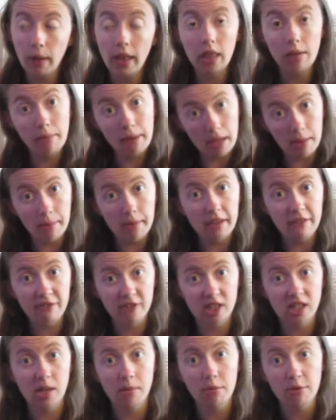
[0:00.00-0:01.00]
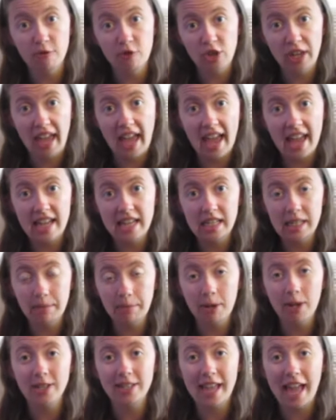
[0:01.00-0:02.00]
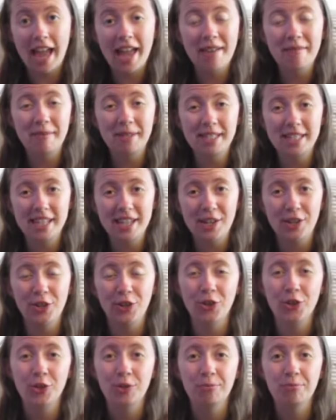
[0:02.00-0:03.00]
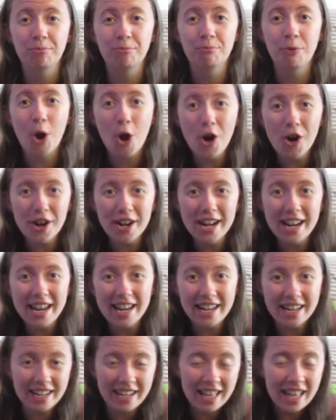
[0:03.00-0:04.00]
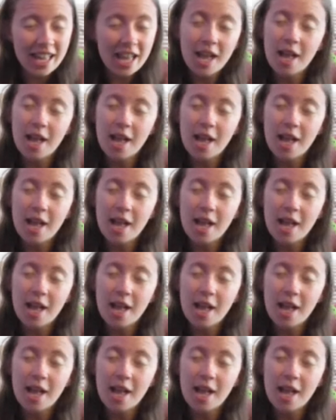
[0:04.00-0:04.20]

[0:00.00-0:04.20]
Well, it might be for some of you guys, but I am saying good morning